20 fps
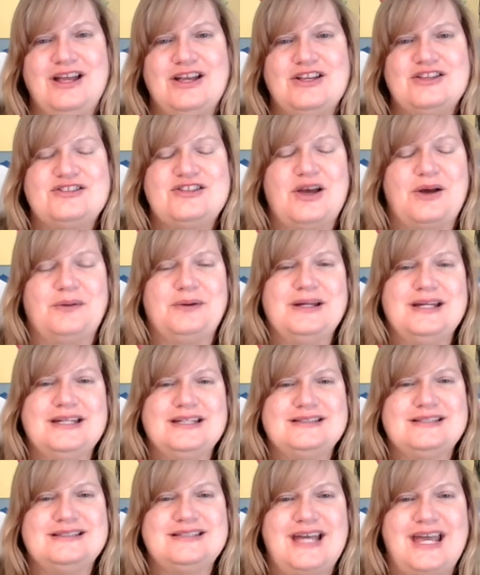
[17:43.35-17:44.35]
So
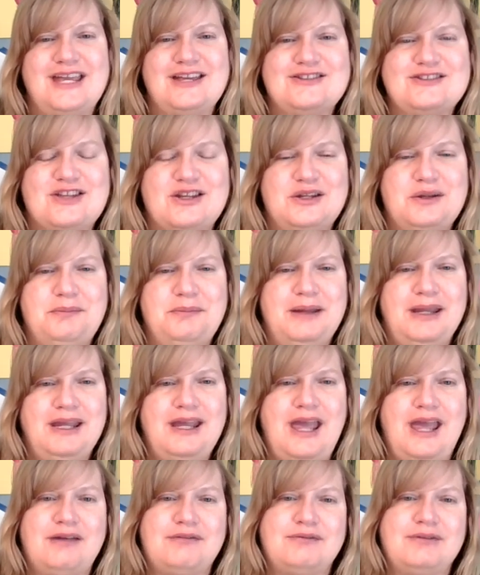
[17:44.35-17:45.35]
today is going to be
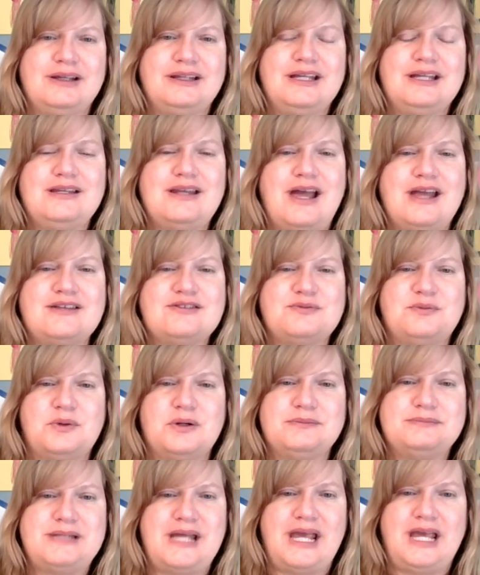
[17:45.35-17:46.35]
a really nice
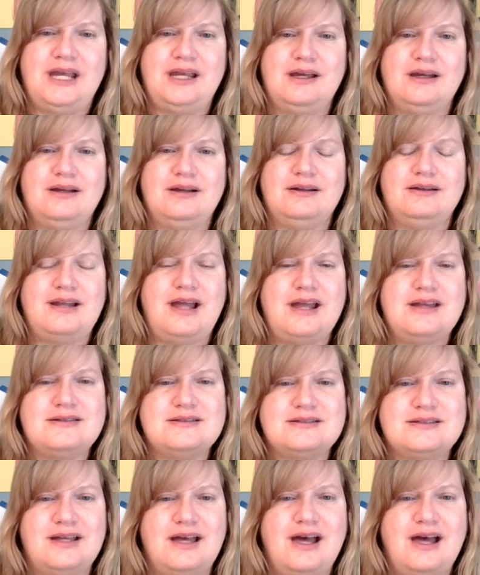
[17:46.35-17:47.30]
warm day, nice,